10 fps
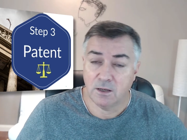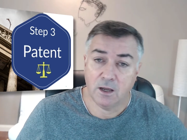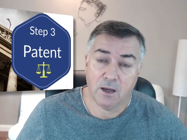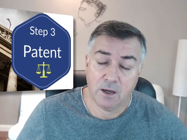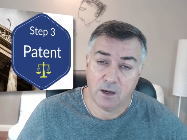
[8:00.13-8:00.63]

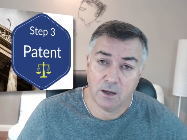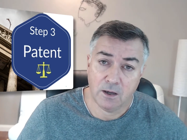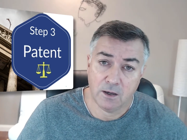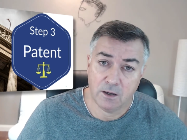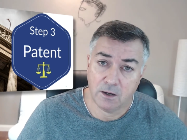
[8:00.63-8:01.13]

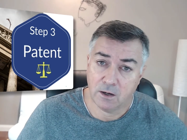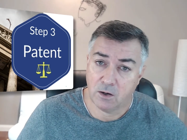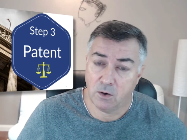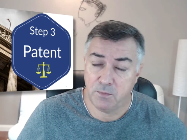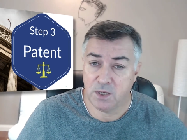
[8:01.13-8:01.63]

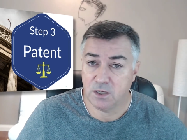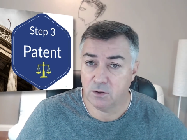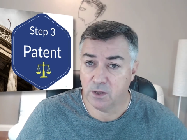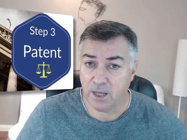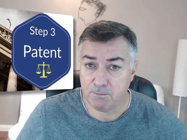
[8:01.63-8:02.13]
copy
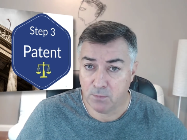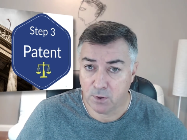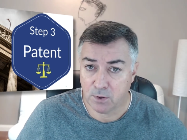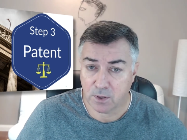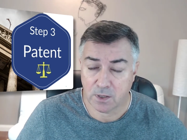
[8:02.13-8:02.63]
your lab
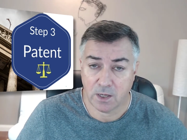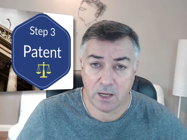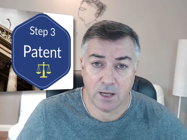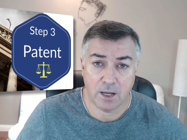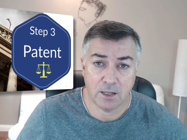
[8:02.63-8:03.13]
book
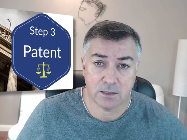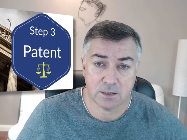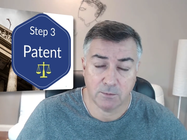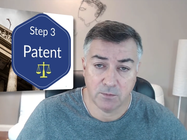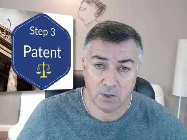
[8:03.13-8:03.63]
and
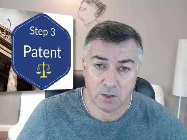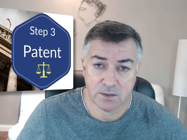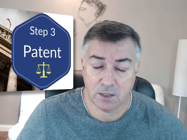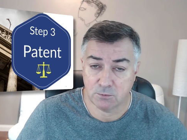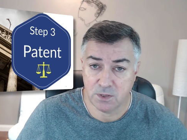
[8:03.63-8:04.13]
some notes
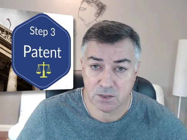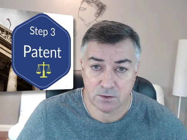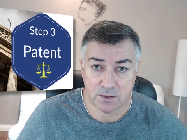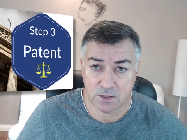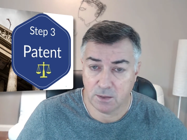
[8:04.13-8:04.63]
and
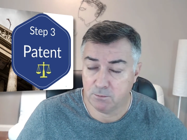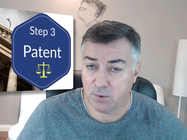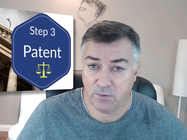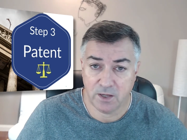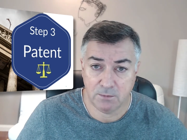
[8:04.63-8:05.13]
results and
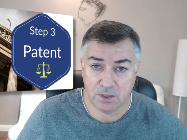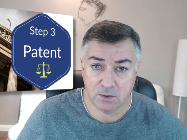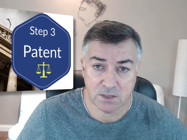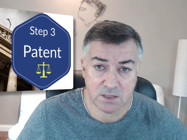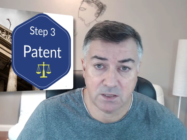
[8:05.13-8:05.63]
put them in
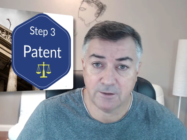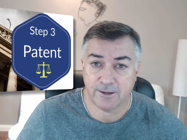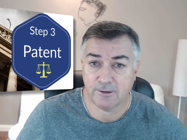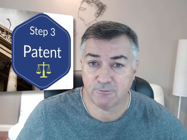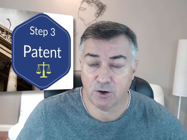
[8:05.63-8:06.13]
a sealed
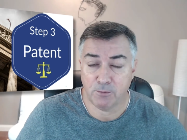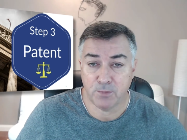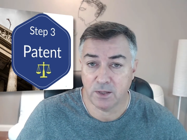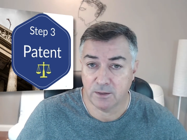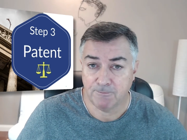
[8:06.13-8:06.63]
envelope
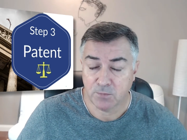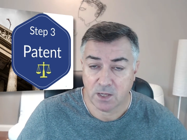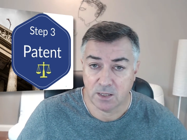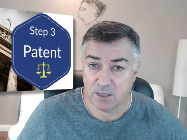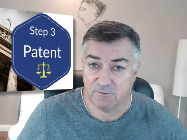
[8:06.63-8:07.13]
and
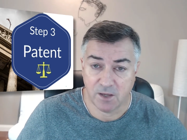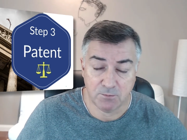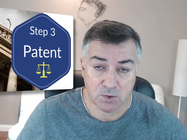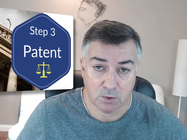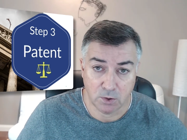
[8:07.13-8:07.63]
give them
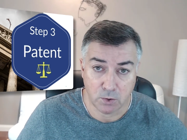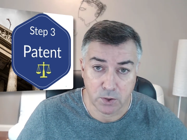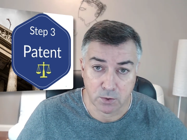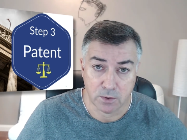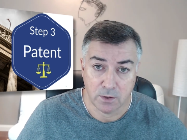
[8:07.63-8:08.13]
to a
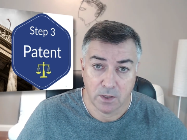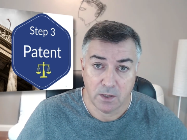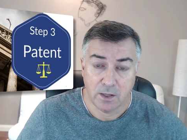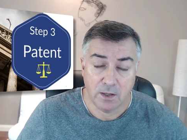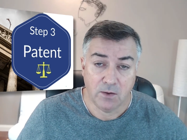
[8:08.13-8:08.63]
lawyer.
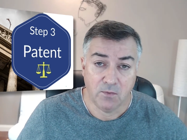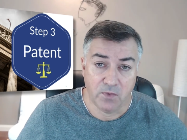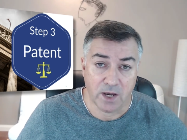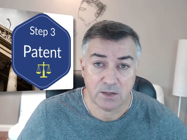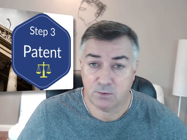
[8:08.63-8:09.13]

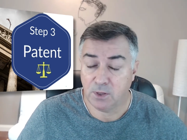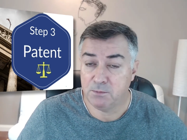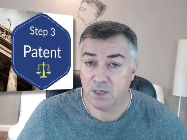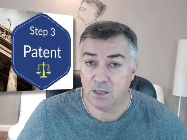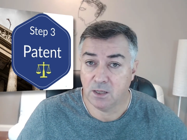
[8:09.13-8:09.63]
That will
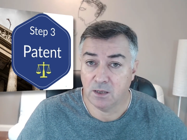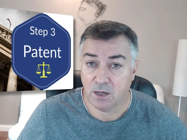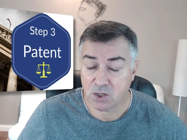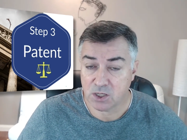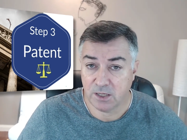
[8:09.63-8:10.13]
be
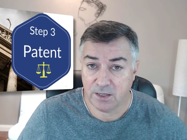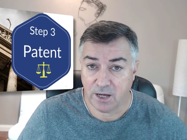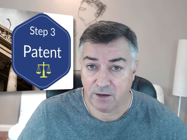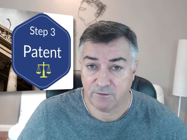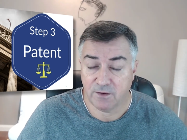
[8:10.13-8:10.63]
largely
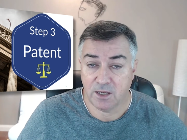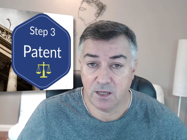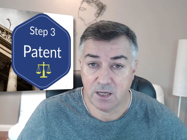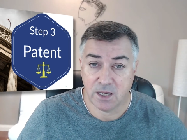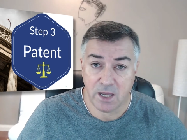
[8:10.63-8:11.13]
enough
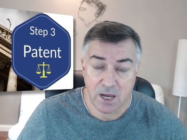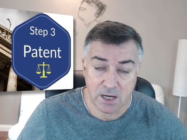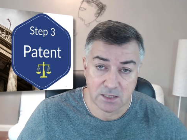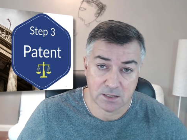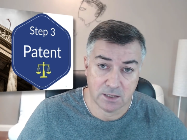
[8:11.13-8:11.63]
in
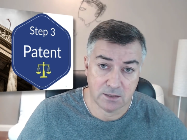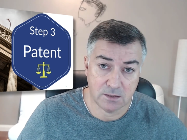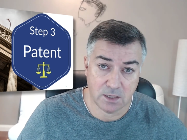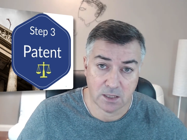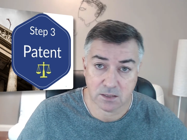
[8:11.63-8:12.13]
case
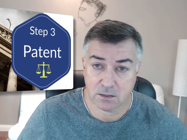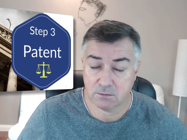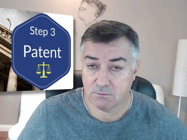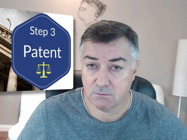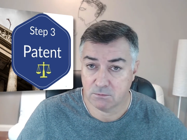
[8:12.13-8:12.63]
there's
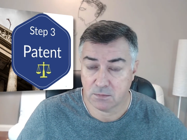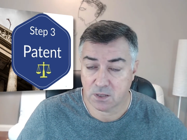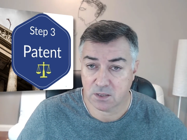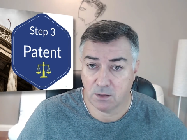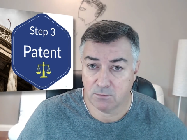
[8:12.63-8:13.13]

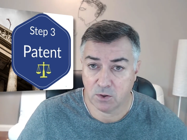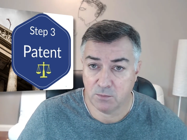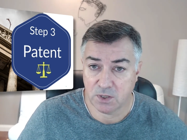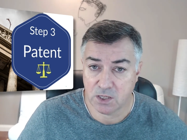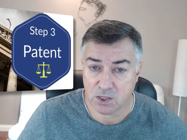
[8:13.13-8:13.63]
some
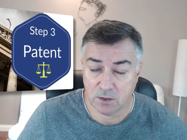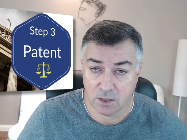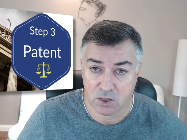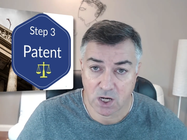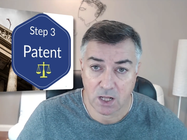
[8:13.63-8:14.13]
competition
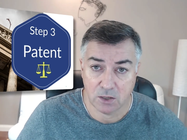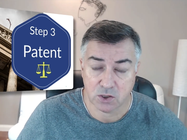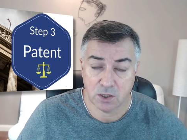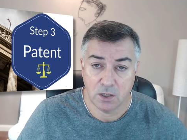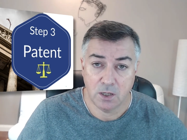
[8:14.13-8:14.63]
and challenge